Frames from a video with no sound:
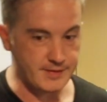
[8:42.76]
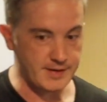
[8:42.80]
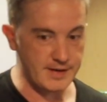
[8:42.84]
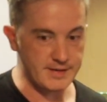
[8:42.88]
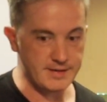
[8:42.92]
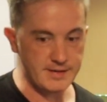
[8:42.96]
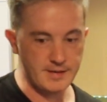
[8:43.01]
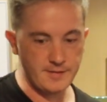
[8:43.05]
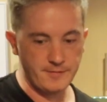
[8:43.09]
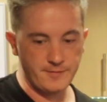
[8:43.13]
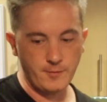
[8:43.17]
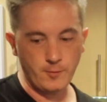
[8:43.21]
the
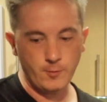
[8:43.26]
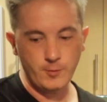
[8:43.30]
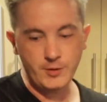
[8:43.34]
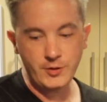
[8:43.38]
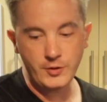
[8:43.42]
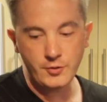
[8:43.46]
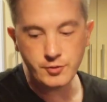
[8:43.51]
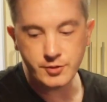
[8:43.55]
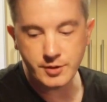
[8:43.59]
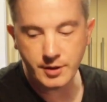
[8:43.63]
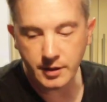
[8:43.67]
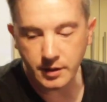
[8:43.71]
idea for
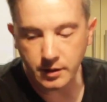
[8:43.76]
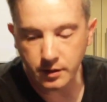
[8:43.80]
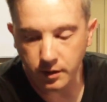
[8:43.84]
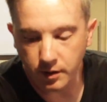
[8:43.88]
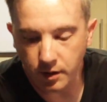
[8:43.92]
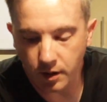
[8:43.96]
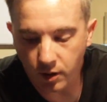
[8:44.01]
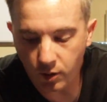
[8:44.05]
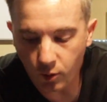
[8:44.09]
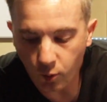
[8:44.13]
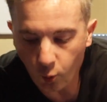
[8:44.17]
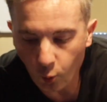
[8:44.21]
using
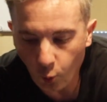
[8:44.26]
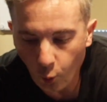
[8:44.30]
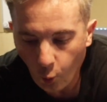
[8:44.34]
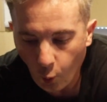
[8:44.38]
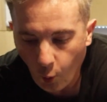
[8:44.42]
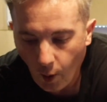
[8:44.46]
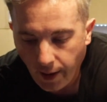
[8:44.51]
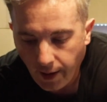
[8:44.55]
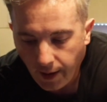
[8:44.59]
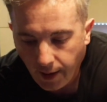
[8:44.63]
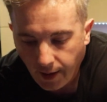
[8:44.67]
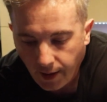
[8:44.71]

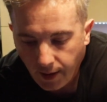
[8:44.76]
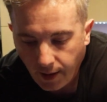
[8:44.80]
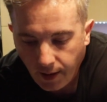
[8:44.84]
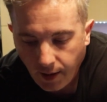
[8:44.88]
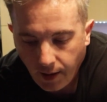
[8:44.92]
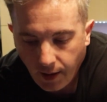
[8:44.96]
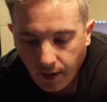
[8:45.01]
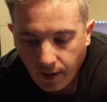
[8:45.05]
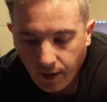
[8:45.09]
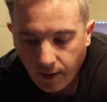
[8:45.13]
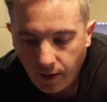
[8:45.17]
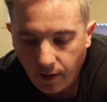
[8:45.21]

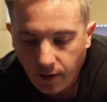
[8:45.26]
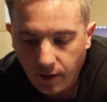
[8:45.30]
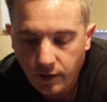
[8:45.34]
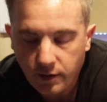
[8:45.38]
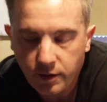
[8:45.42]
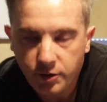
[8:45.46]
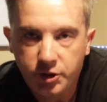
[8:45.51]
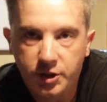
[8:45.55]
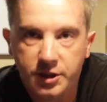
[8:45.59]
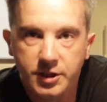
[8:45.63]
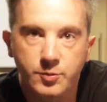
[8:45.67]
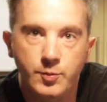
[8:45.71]
whey,
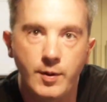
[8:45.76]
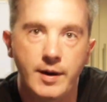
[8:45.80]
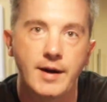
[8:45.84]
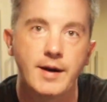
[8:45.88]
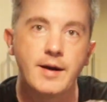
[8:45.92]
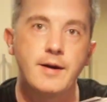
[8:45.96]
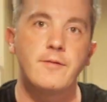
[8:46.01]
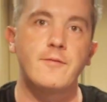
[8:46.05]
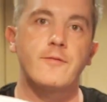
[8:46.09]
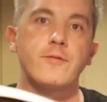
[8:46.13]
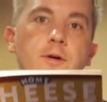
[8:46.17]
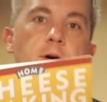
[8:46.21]
cheese
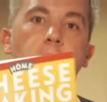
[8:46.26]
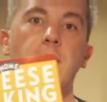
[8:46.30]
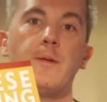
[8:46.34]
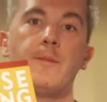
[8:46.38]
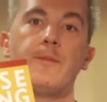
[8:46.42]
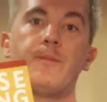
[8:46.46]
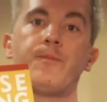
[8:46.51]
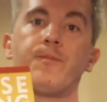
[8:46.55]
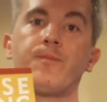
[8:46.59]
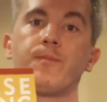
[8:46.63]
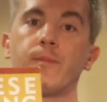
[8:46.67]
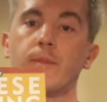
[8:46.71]
whey
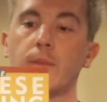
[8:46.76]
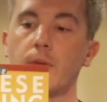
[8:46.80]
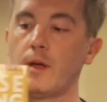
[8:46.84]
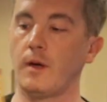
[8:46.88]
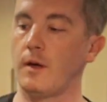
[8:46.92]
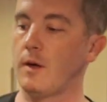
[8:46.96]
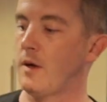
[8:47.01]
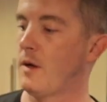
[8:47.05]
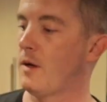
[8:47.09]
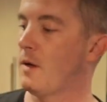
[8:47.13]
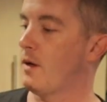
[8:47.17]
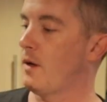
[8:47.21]
from
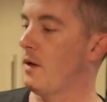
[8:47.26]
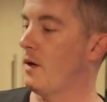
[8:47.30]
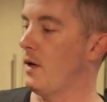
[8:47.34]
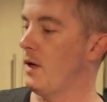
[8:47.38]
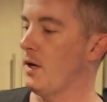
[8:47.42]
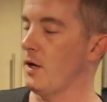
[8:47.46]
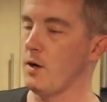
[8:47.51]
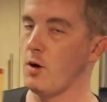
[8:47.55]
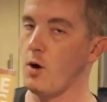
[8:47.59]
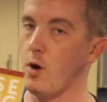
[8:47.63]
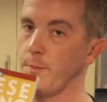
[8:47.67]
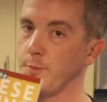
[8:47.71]

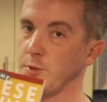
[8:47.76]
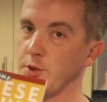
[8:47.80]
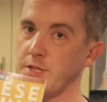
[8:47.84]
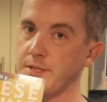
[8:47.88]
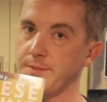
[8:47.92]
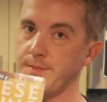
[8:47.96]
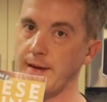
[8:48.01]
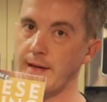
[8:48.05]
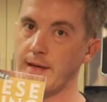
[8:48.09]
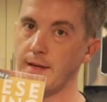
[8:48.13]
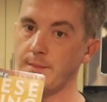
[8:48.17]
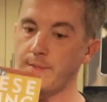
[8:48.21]
Home Cheese
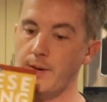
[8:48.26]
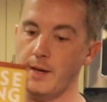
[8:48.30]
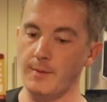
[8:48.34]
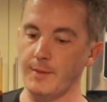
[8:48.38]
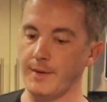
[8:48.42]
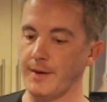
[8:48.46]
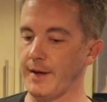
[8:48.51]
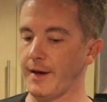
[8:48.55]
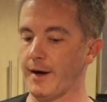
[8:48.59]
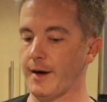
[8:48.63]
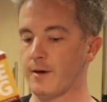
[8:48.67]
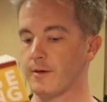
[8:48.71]
Making by
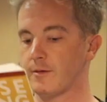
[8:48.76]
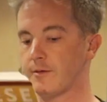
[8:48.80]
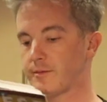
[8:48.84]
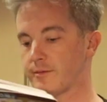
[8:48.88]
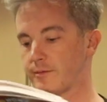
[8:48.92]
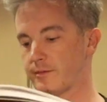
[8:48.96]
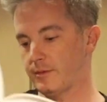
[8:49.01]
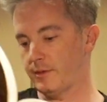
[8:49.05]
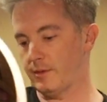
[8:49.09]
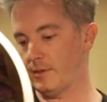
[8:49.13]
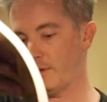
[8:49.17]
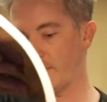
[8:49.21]
Ricky Carroll.
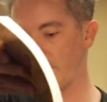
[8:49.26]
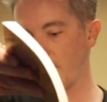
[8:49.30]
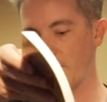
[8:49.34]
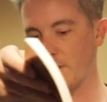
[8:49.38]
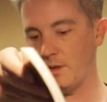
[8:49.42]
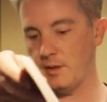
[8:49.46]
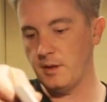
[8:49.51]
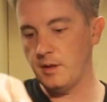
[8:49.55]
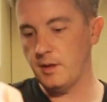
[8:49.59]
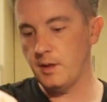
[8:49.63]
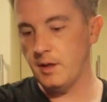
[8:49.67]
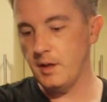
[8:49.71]

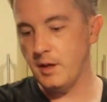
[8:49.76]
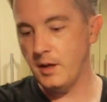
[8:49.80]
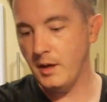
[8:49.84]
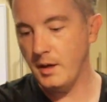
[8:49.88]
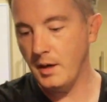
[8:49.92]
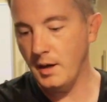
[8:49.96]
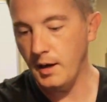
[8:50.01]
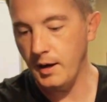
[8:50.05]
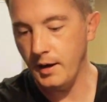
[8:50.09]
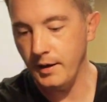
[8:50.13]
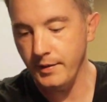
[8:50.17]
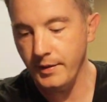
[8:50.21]

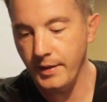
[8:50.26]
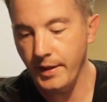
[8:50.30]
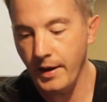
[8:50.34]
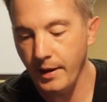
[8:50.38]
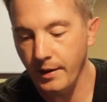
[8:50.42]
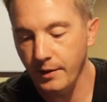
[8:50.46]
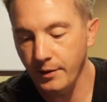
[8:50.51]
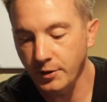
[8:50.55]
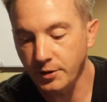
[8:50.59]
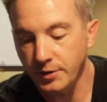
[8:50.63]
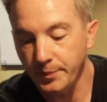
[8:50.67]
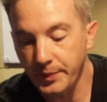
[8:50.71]

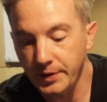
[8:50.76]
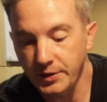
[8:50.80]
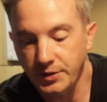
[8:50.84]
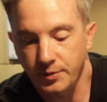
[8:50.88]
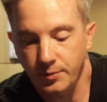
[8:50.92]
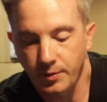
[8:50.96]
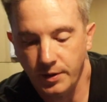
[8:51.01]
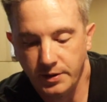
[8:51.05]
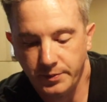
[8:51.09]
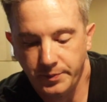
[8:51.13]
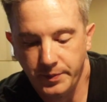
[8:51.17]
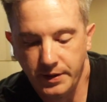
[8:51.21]
There's a pizza
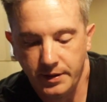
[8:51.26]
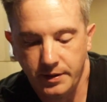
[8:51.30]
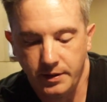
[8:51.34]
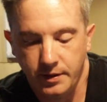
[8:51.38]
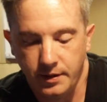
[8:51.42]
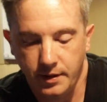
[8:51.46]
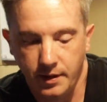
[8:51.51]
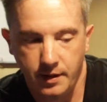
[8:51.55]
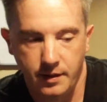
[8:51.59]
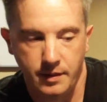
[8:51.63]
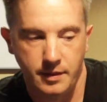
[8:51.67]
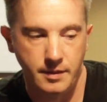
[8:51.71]
recipe
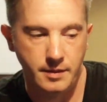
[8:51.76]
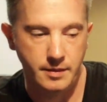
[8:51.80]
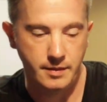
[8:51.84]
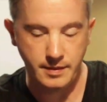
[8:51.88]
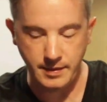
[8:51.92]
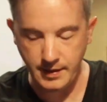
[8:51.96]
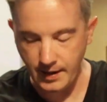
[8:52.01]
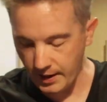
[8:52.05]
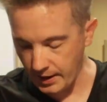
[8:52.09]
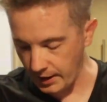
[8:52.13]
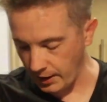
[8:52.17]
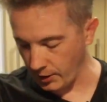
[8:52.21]
in
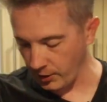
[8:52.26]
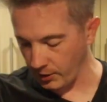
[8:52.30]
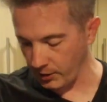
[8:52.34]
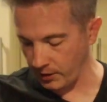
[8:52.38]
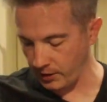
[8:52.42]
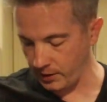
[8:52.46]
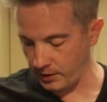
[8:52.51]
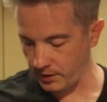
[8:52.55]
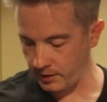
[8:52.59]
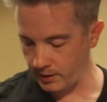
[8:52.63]
there.